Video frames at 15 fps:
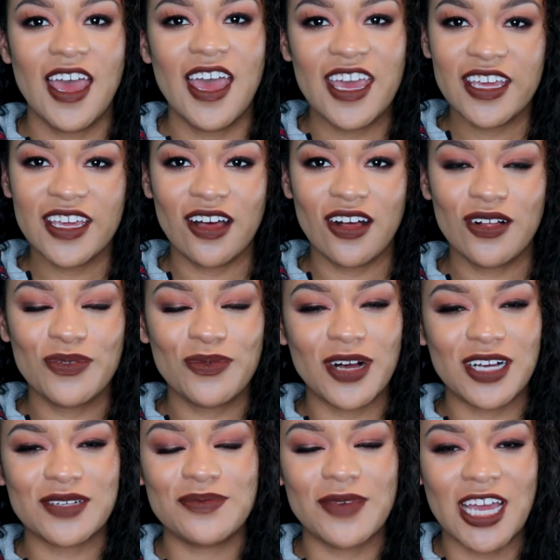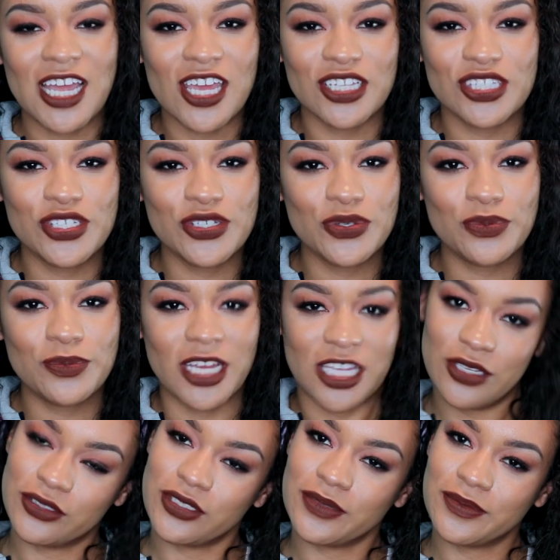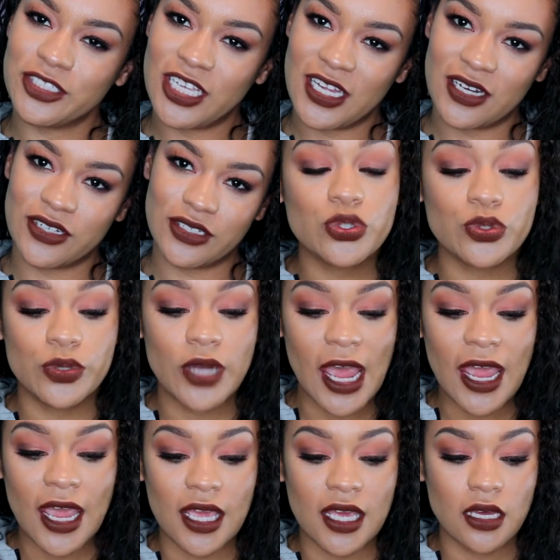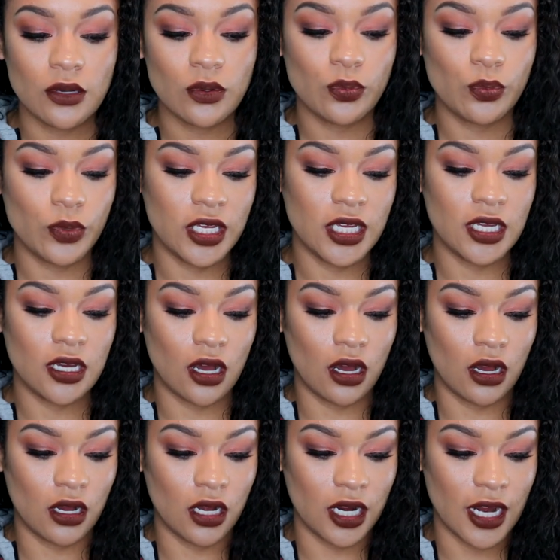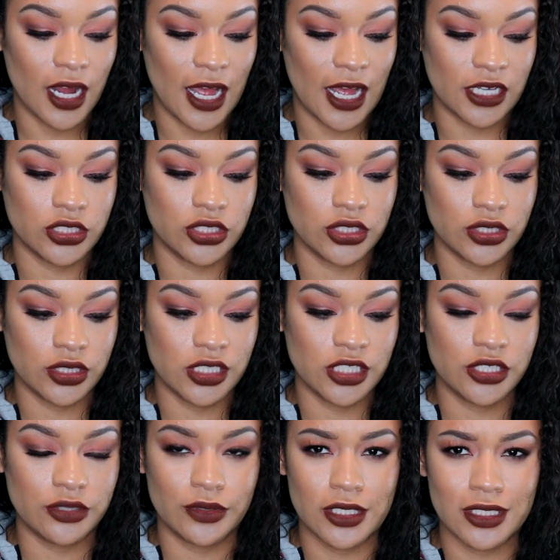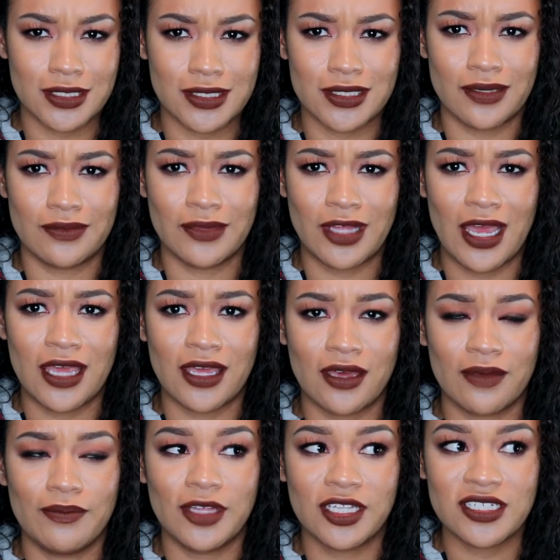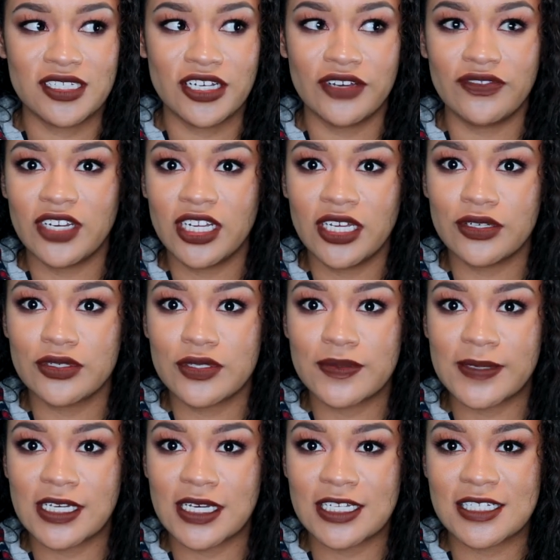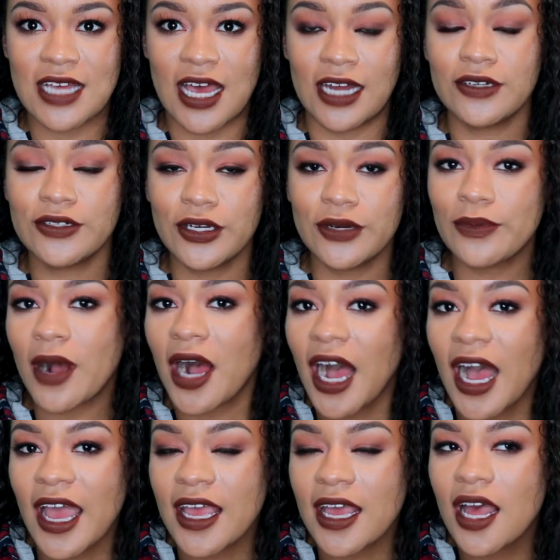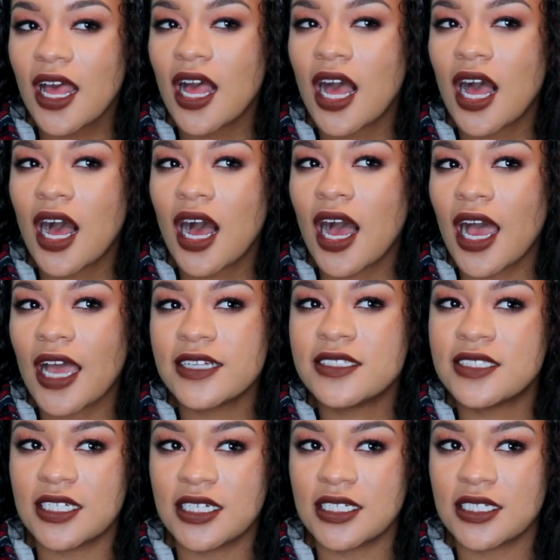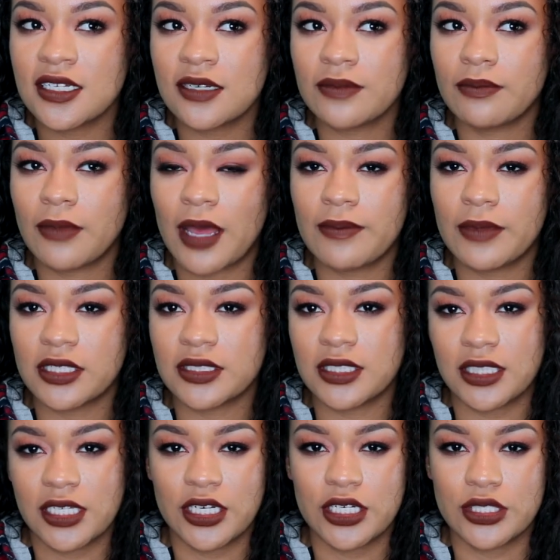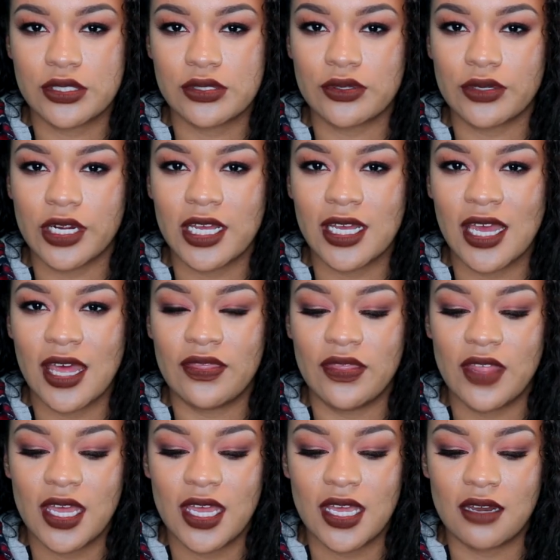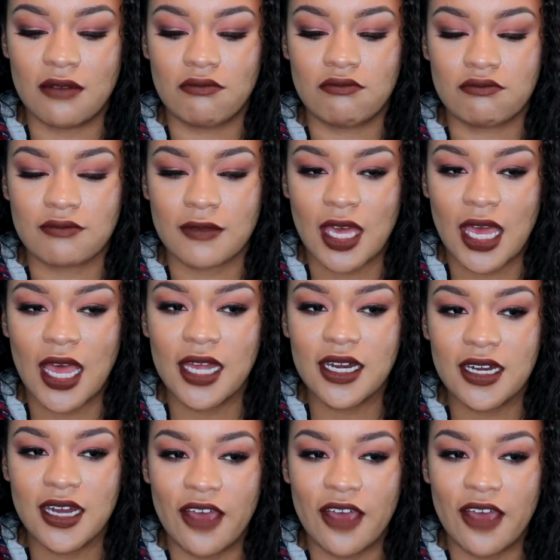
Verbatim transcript: Hey y'all, welcome back to my YouTube channel. Today we are actually doing some like military videos because I don't know why I did my military story and then kind of